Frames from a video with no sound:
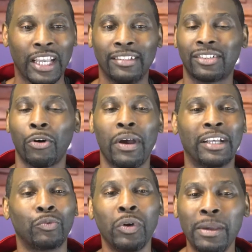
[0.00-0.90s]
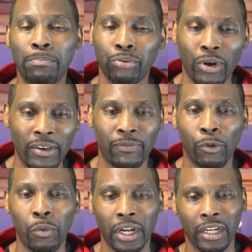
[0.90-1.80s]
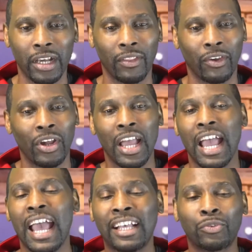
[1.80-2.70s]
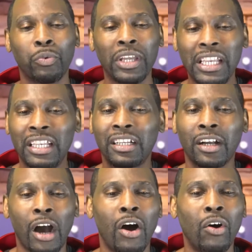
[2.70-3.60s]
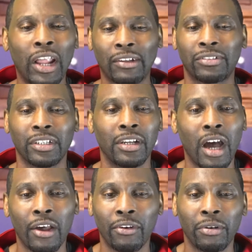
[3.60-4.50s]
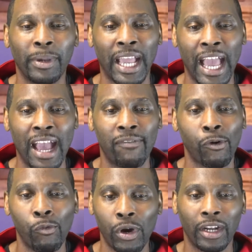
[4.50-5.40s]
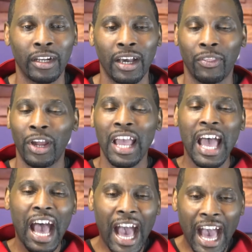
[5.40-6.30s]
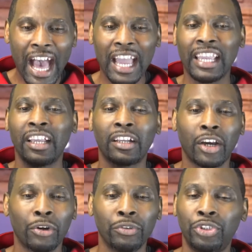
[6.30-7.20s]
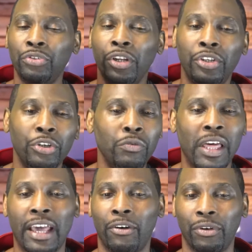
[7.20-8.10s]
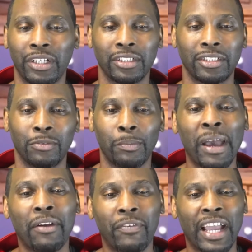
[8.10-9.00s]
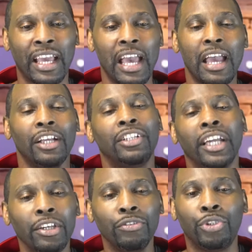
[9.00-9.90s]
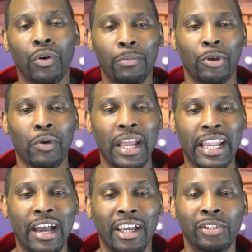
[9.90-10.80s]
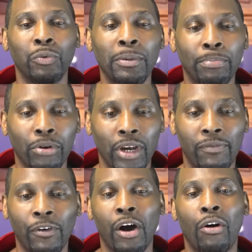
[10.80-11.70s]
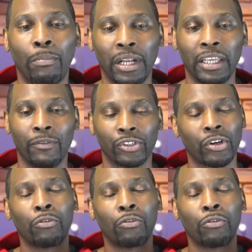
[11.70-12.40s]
And so as we pray for one another, as we call out to God on the behalf of one another, I encourage you to do that on a consistent. Matter of fact, can you join me right now as we pray for all believers?